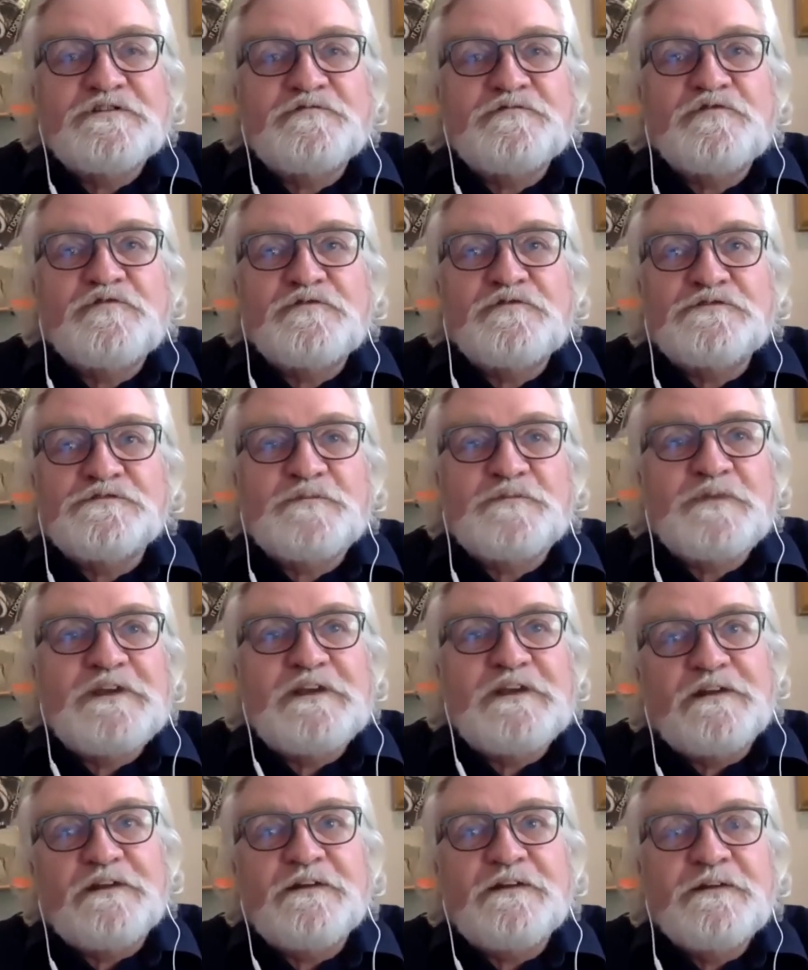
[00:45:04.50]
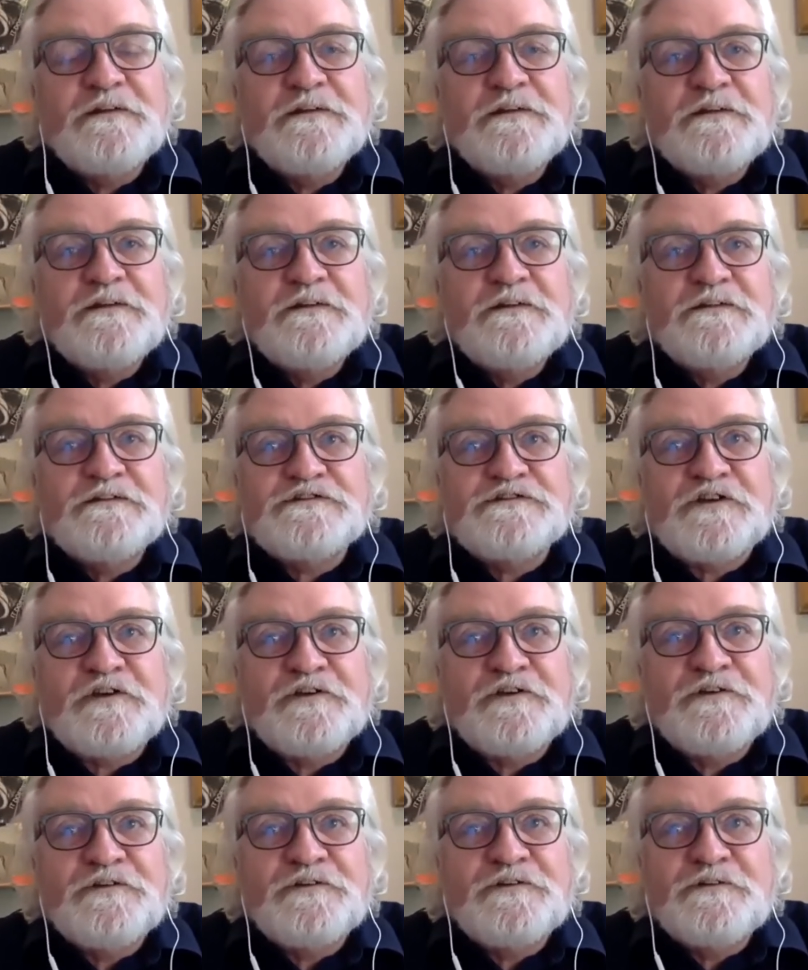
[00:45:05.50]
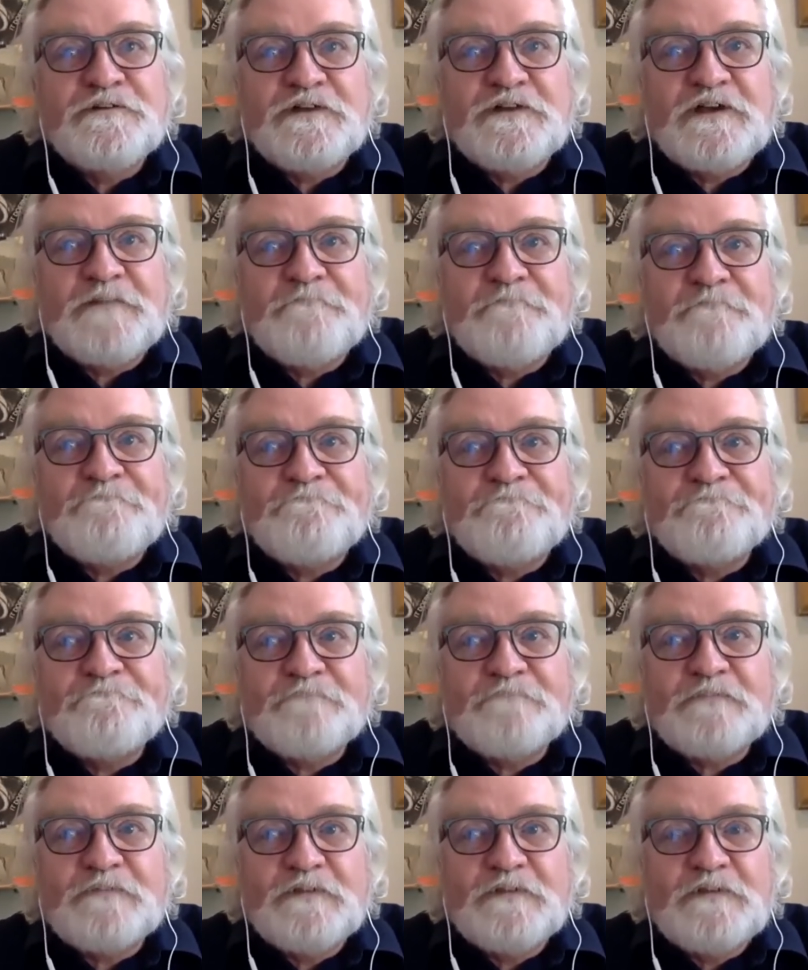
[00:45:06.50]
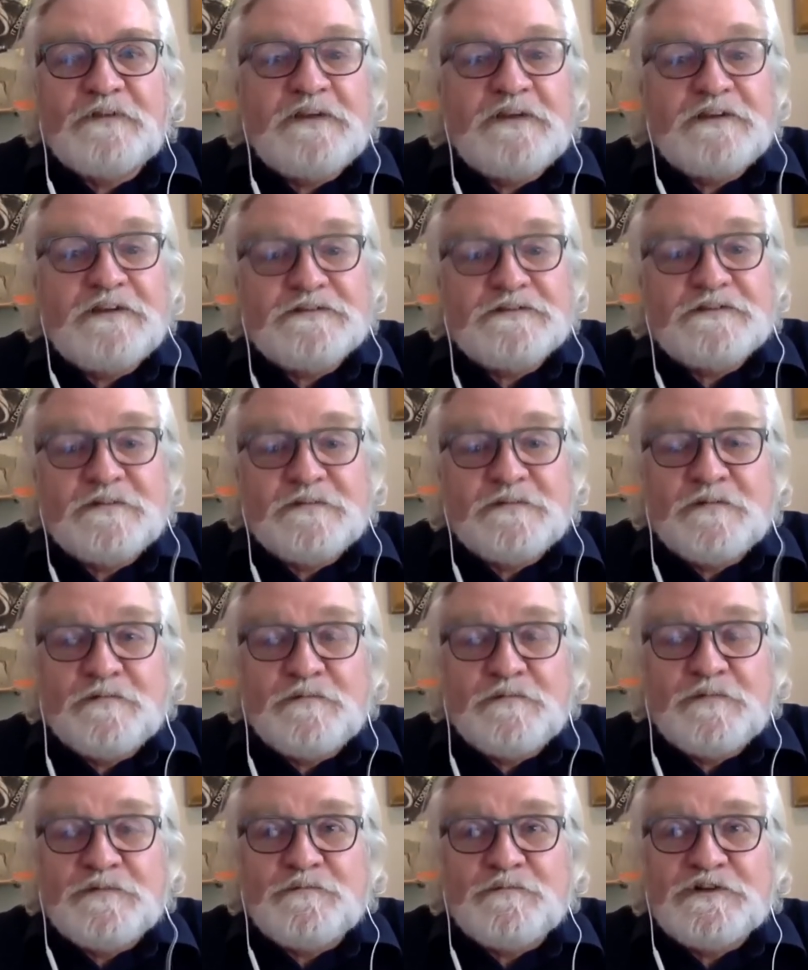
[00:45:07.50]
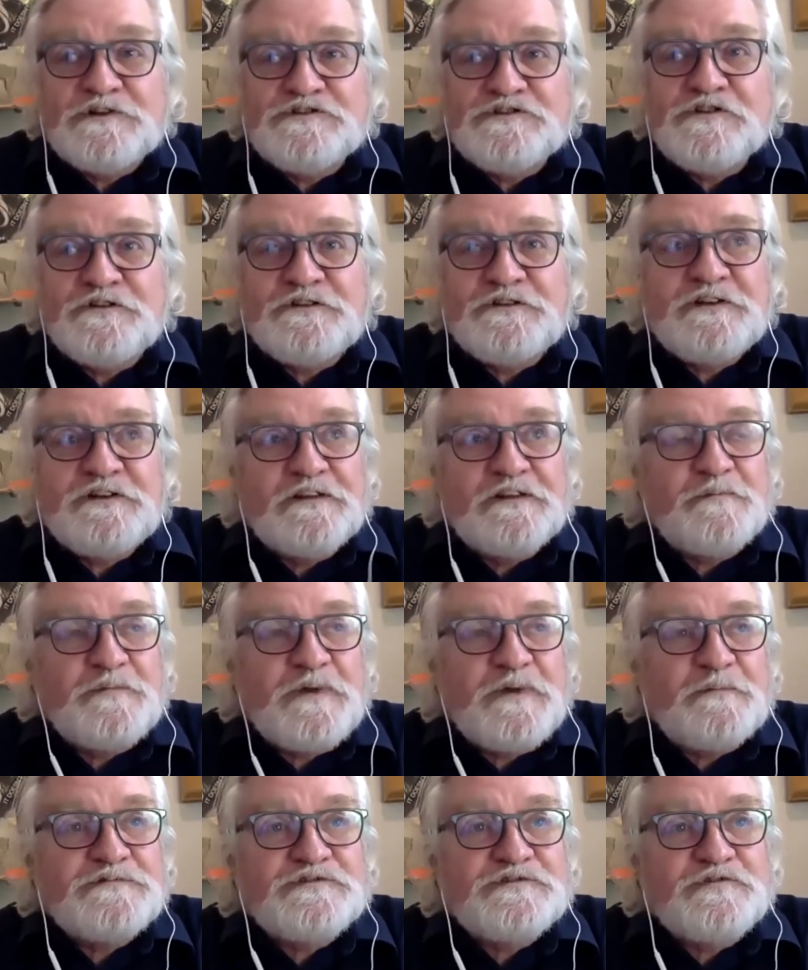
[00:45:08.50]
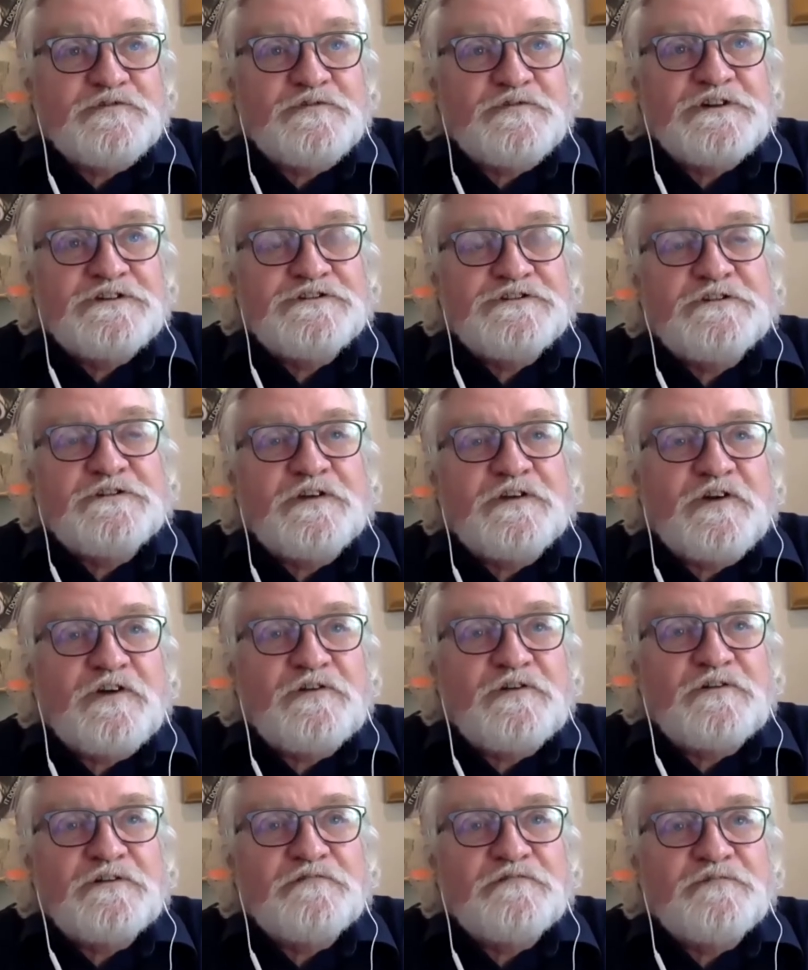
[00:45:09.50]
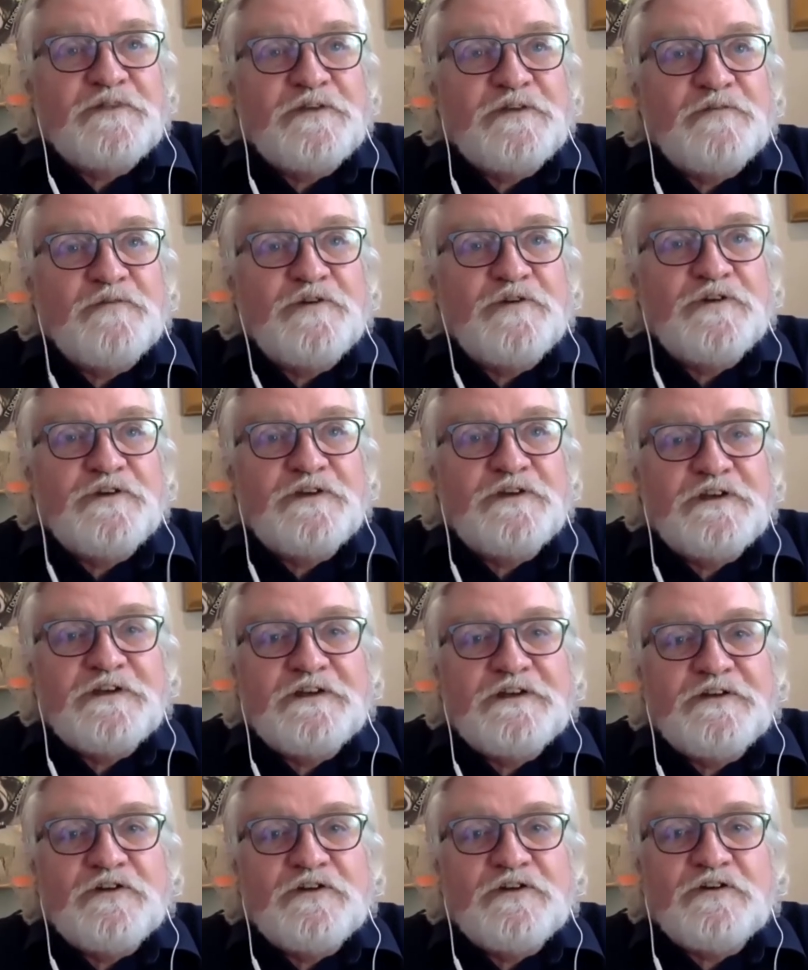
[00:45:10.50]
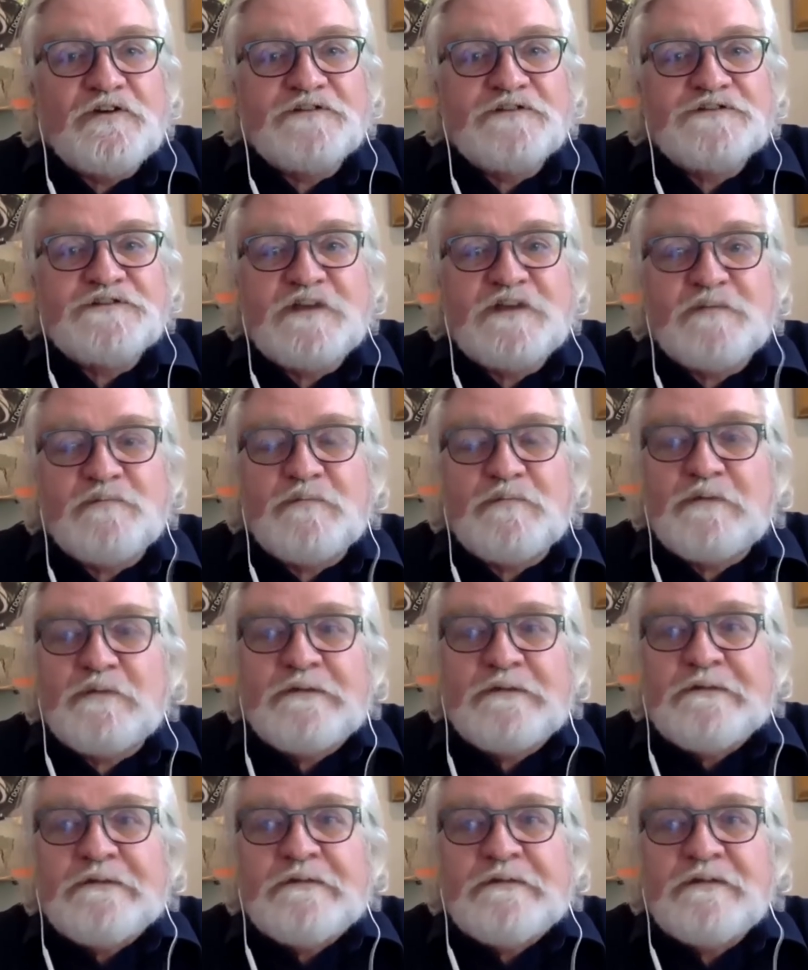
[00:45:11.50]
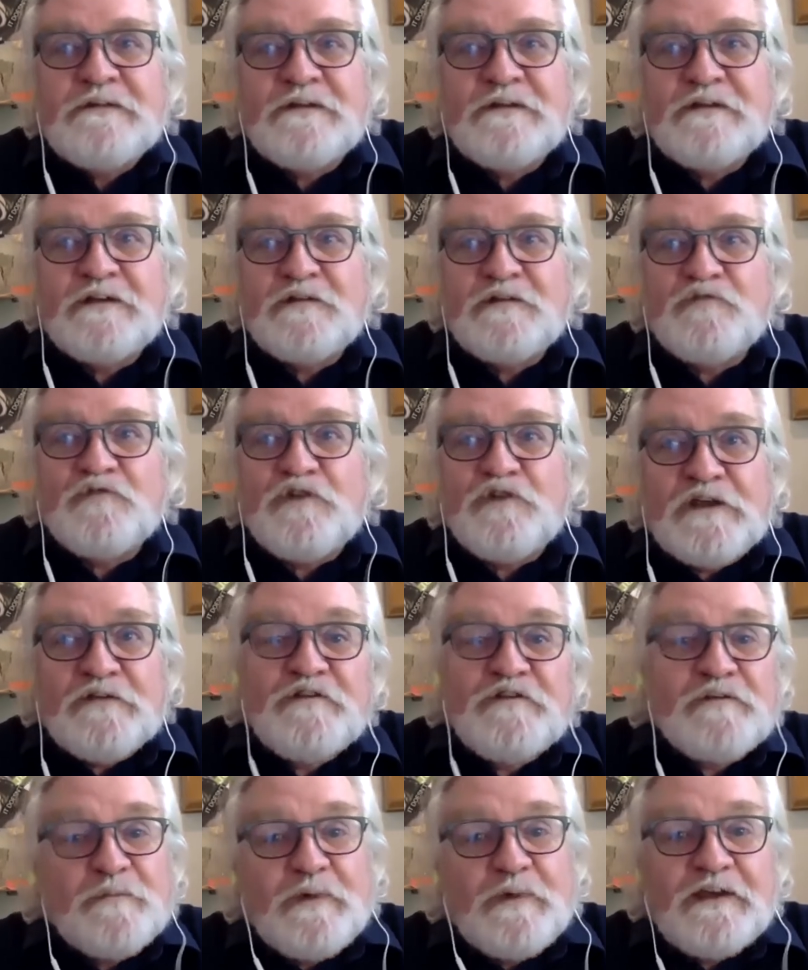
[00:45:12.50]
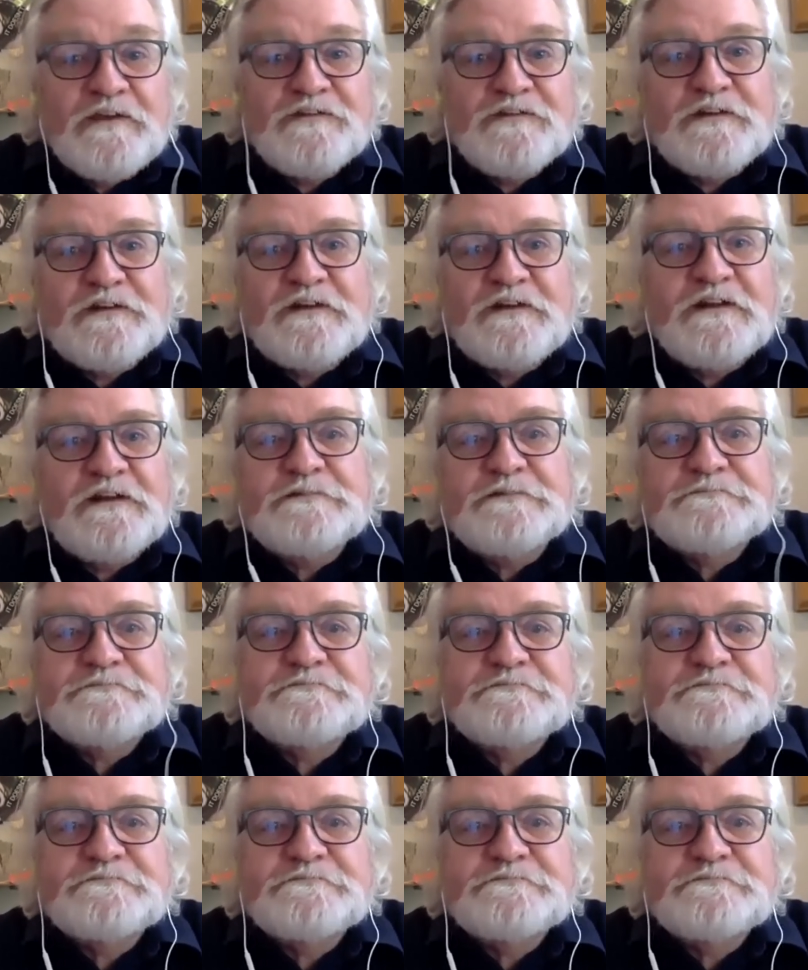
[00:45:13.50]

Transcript: at full speed. So um, yes, uh, but, but certainly the pump storage and the coal have been working in lockstep uh, forever, basically